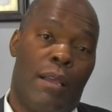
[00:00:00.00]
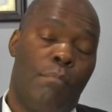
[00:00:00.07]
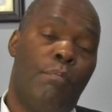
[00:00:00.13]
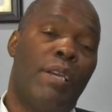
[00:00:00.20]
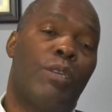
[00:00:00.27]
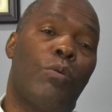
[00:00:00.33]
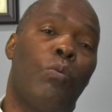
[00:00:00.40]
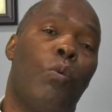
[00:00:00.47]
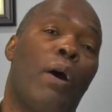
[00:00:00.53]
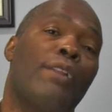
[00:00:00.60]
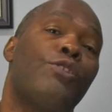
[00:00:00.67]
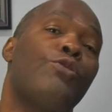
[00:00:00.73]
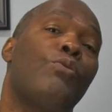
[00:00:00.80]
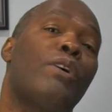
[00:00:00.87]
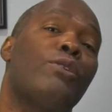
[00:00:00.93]
between
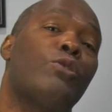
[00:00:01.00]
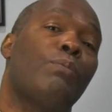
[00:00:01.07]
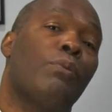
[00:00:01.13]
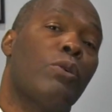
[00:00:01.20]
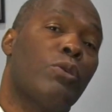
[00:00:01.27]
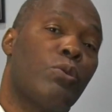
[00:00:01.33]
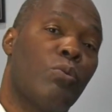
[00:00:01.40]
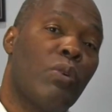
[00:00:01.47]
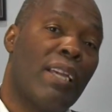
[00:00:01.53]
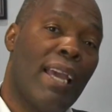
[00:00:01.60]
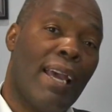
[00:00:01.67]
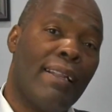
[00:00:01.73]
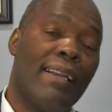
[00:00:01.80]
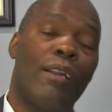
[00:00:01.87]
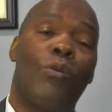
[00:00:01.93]
what you were supposed to
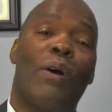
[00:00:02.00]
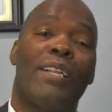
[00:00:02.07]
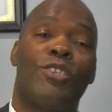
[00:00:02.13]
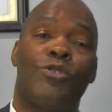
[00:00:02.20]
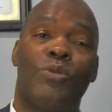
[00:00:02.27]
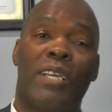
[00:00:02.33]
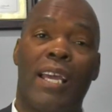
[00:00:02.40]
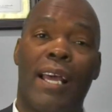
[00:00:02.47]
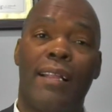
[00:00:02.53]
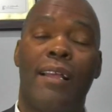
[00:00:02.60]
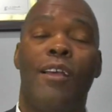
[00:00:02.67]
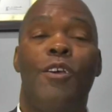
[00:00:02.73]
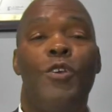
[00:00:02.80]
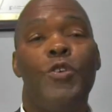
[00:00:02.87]
get and what you get,